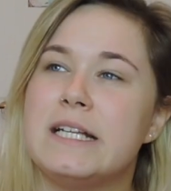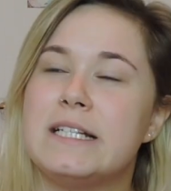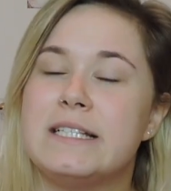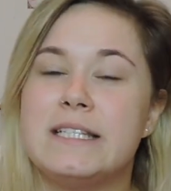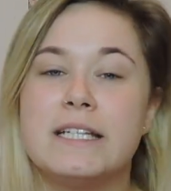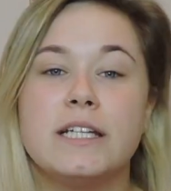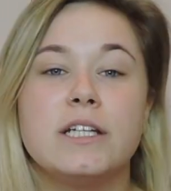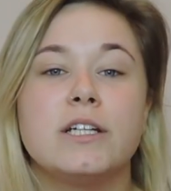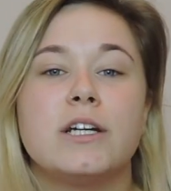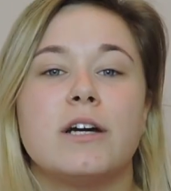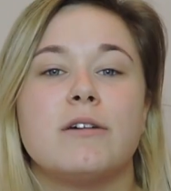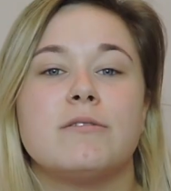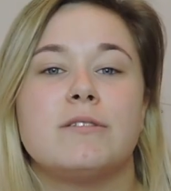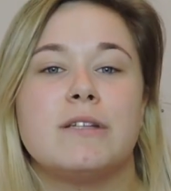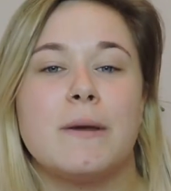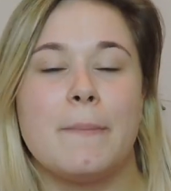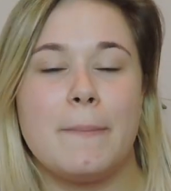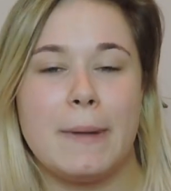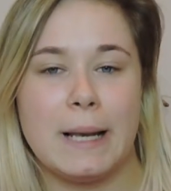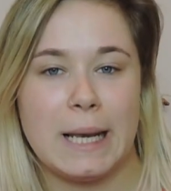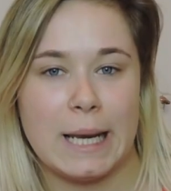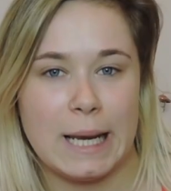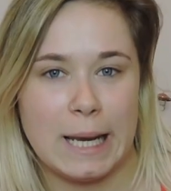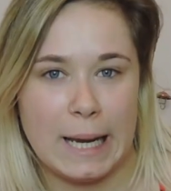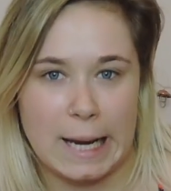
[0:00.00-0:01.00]
It didn't go to
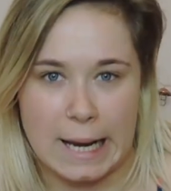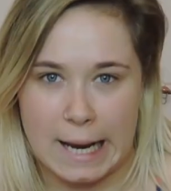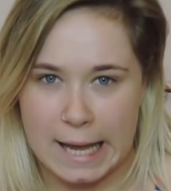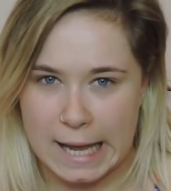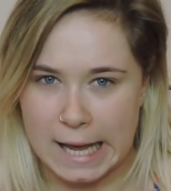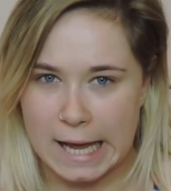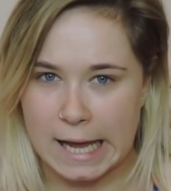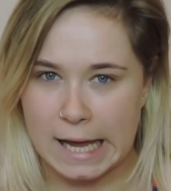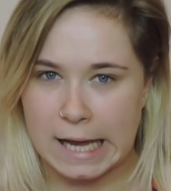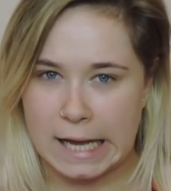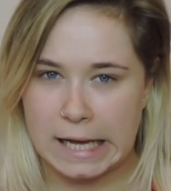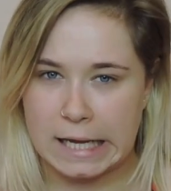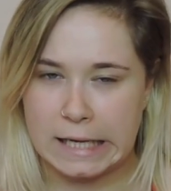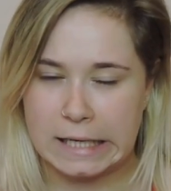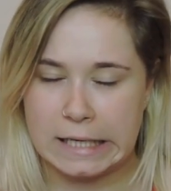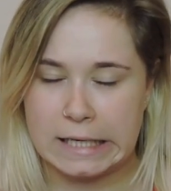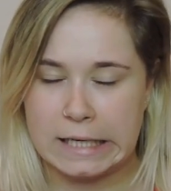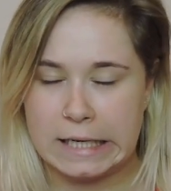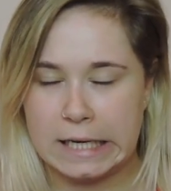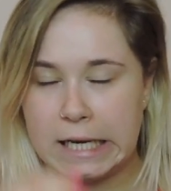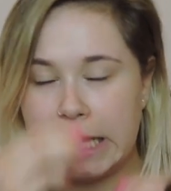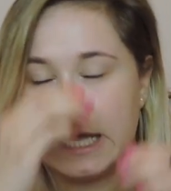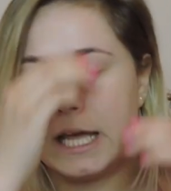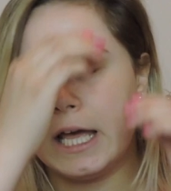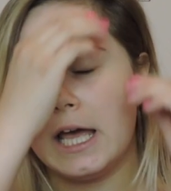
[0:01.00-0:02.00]

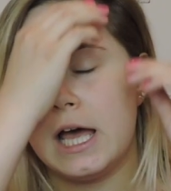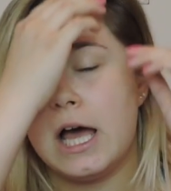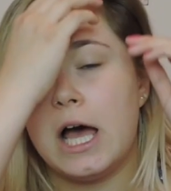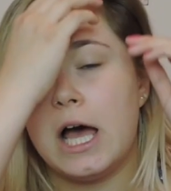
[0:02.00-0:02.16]
plan.